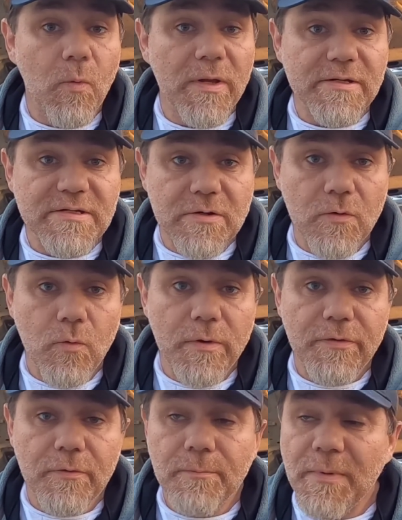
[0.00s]
I went to school
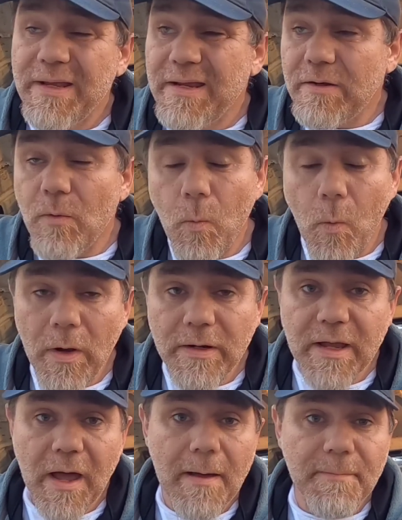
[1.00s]
with them, and the
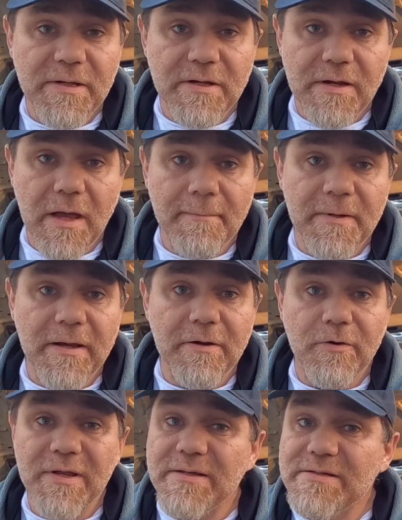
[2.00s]
one common
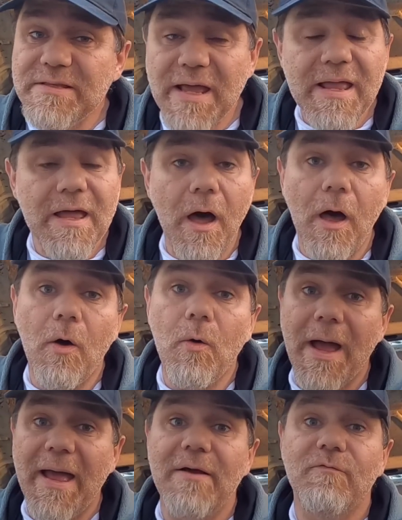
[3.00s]
denominator is they
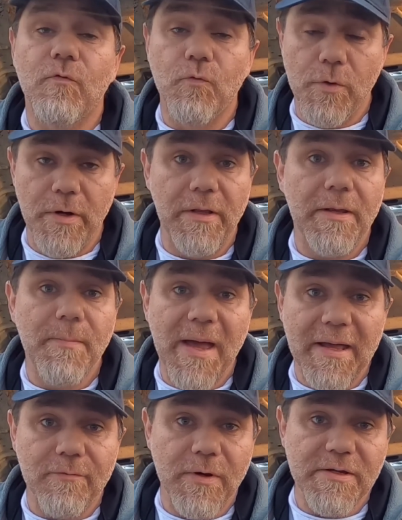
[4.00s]
all have really
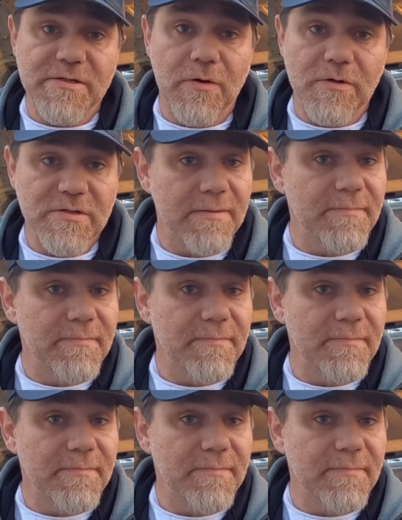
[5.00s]
bad race cars.